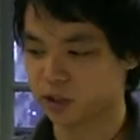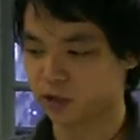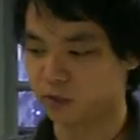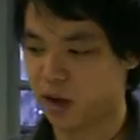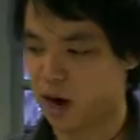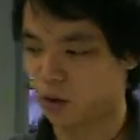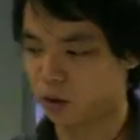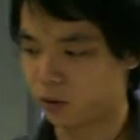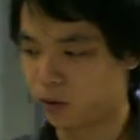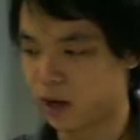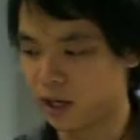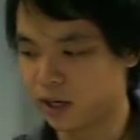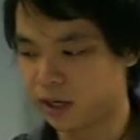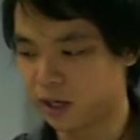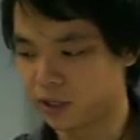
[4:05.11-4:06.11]
of power
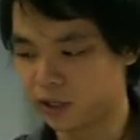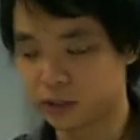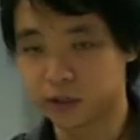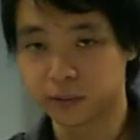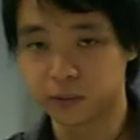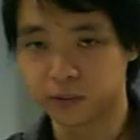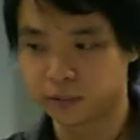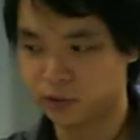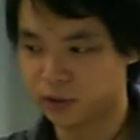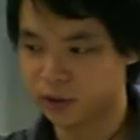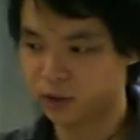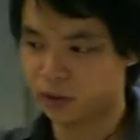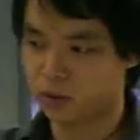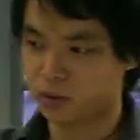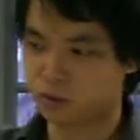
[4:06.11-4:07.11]
radiation,
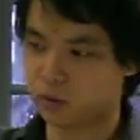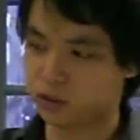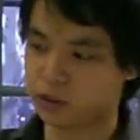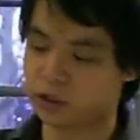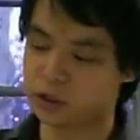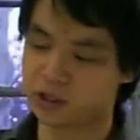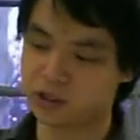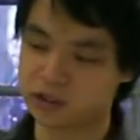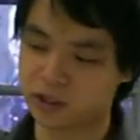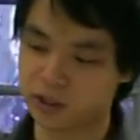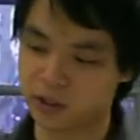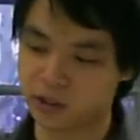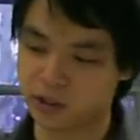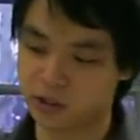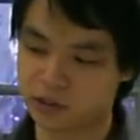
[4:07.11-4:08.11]
which is
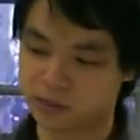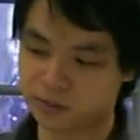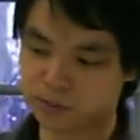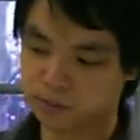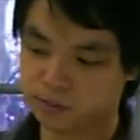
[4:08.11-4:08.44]
this,